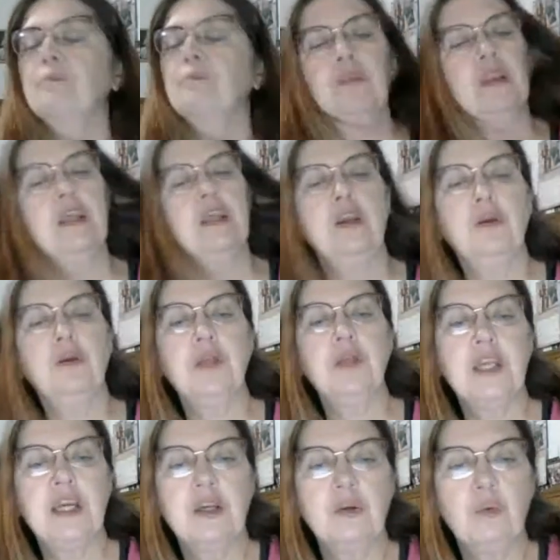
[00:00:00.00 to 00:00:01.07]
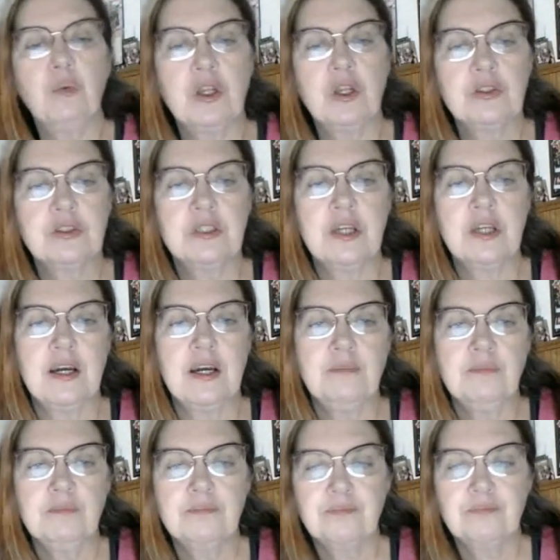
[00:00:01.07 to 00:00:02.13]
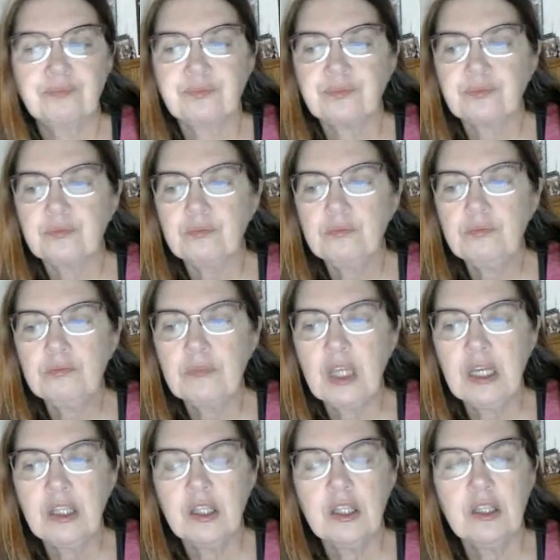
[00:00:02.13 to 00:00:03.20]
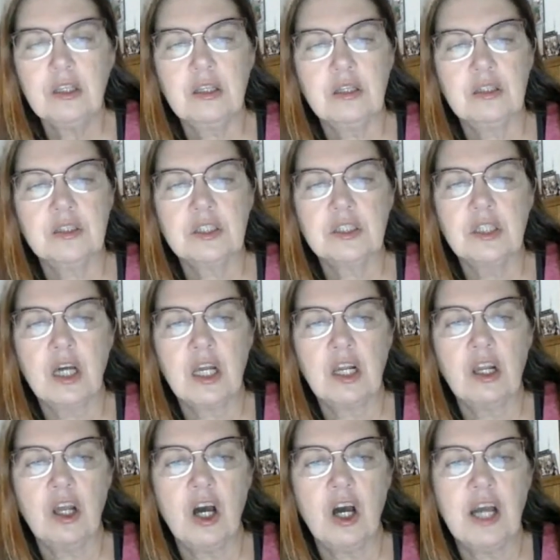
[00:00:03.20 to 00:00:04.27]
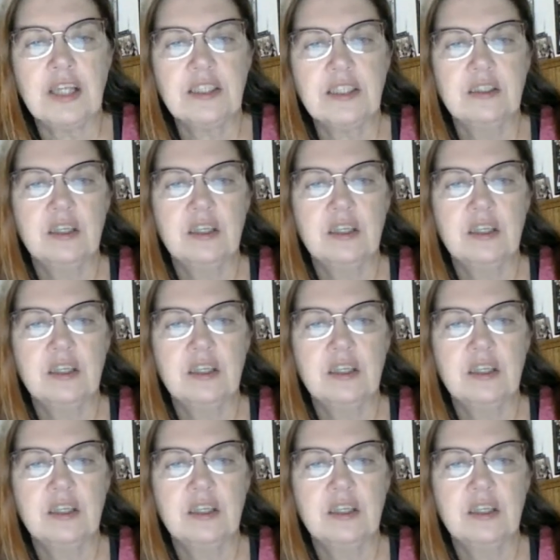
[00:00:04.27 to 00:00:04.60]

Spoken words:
Now you'd think in winter time there's not a lot